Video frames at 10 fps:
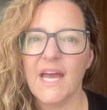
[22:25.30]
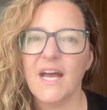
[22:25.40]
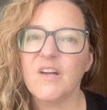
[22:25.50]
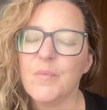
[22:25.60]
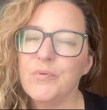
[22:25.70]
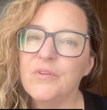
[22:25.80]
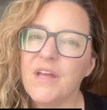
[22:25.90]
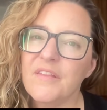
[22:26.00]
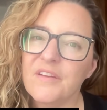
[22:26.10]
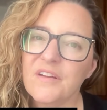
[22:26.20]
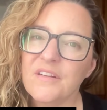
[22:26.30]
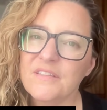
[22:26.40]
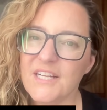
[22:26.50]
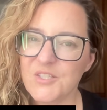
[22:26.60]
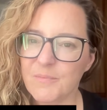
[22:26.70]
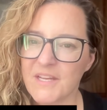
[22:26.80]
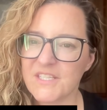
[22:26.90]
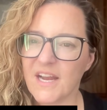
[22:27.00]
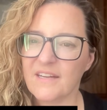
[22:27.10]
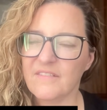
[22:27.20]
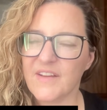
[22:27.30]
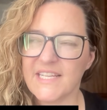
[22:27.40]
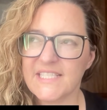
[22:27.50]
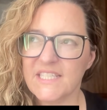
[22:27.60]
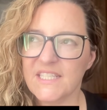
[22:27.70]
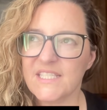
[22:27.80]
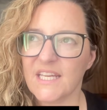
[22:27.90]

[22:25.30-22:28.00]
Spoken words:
A couple other extra magic kind of ideas